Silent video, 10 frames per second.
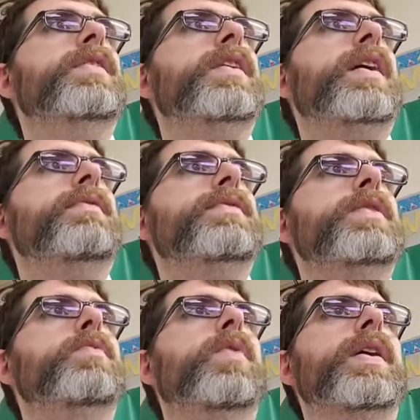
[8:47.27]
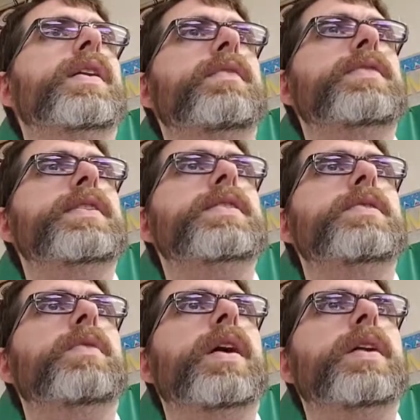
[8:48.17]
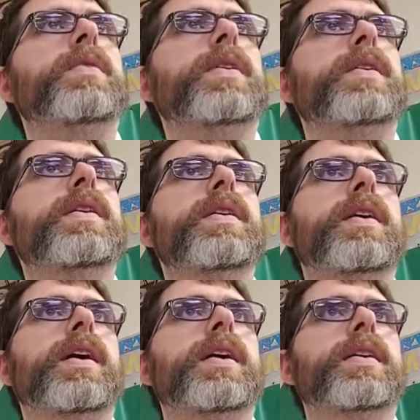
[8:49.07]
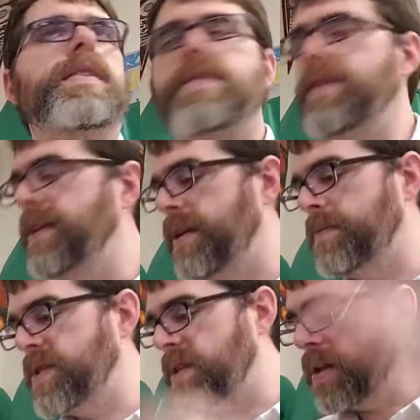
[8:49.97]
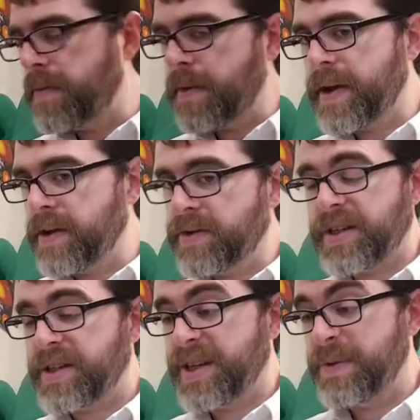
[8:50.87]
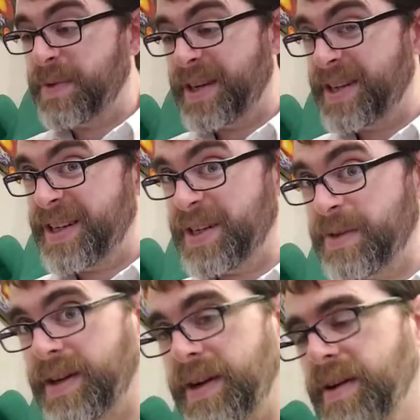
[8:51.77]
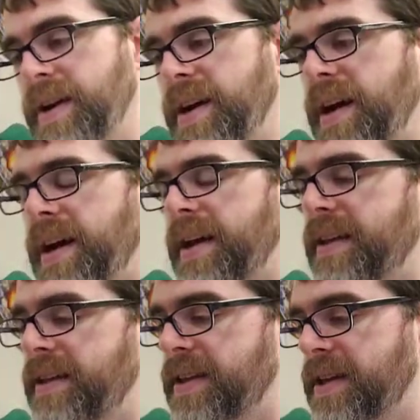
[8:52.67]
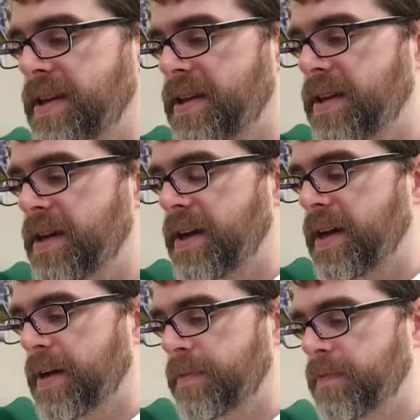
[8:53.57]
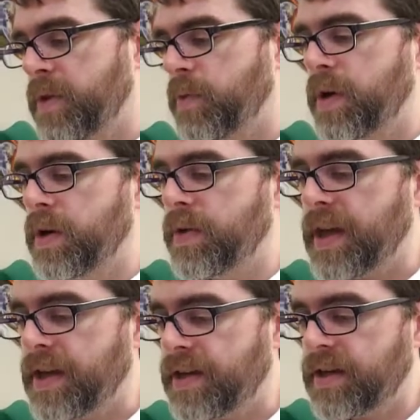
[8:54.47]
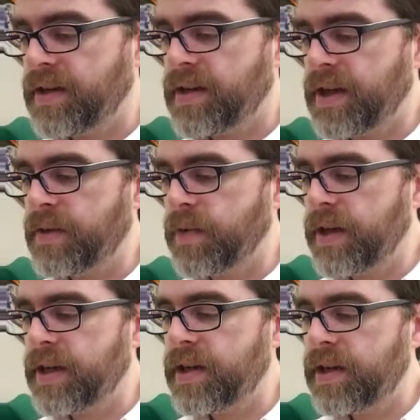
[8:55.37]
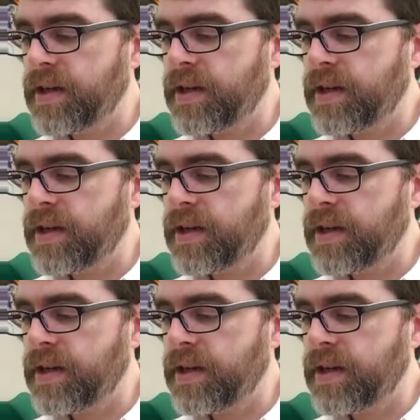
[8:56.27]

FT1 and FT2. I'm going to clean it up just a little bit by using just T1 and T2 here. Then we know that T1